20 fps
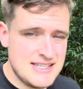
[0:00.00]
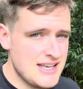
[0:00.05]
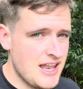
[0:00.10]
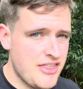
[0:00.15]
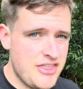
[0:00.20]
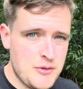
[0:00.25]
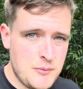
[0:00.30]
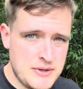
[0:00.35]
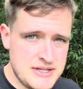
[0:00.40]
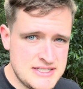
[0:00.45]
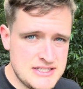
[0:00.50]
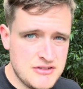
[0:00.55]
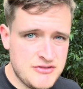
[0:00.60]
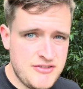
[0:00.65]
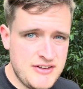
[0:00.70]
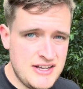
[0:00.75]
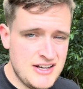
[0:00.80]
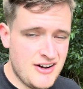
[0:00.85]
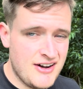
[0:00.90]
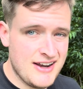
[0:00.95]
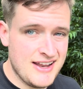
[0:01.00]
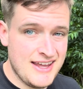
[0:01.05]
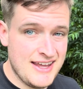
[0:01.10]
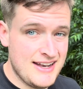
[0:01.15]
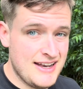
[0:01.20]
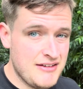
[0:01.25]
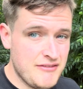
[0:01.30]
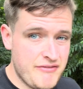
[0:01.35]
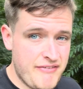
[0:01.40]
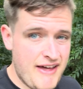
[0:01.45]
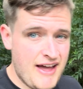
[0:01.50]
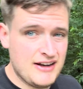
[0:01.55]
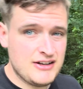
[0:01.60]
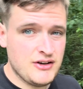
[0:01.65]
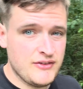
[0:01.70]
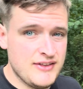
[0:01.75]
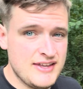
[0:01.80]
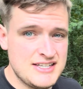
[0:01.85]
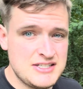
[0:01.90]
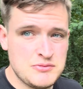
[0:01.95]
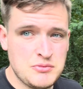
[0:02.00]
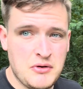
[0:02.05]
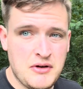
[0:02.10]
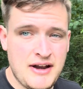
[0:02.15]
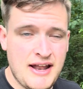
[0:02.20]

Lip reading: Nothing wants to feed on it. And in fact, on this one,